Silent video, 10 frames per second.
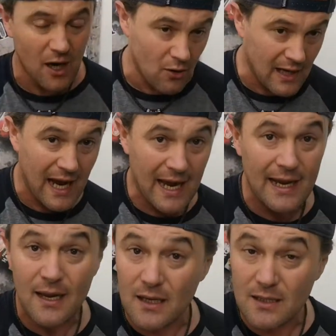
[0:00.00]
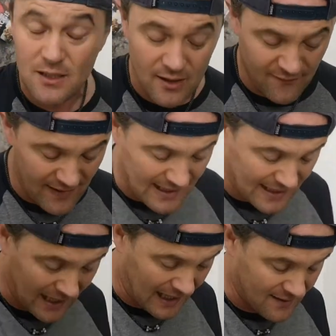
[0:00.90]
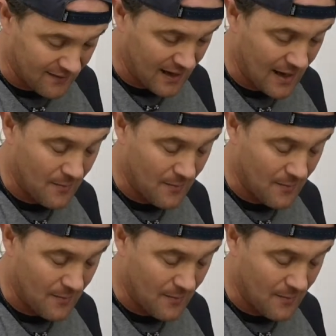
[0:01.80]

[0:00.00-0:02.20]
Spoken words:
Which, okay, so they're fairly flat,